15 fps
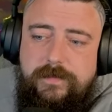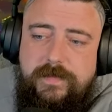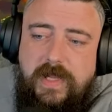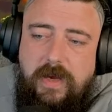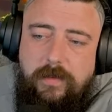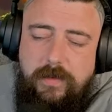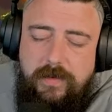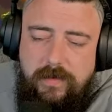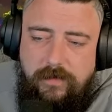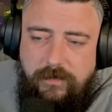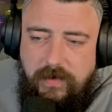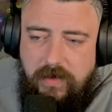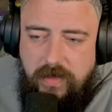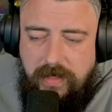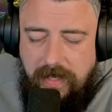I wonder if
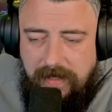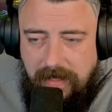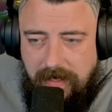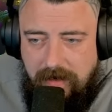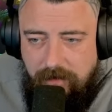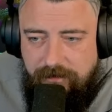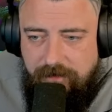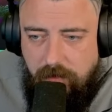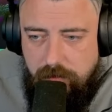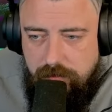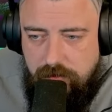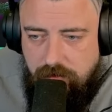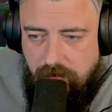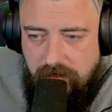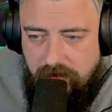you could get like a full
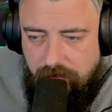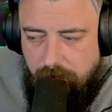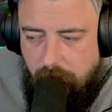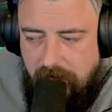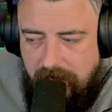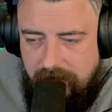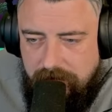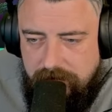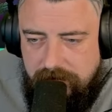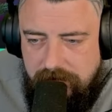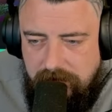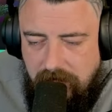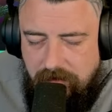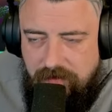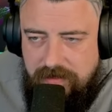screen of wilds.
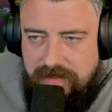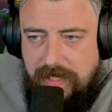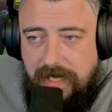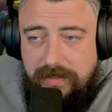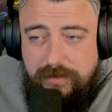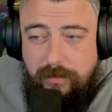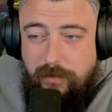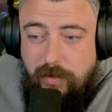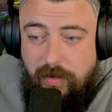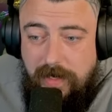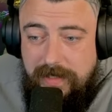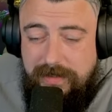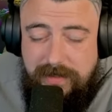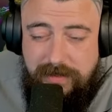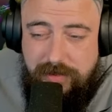If it's like some
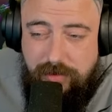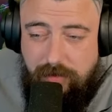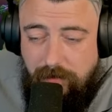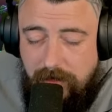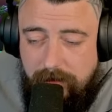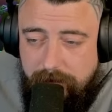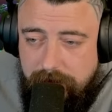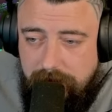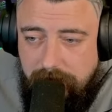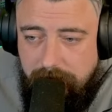crazy script.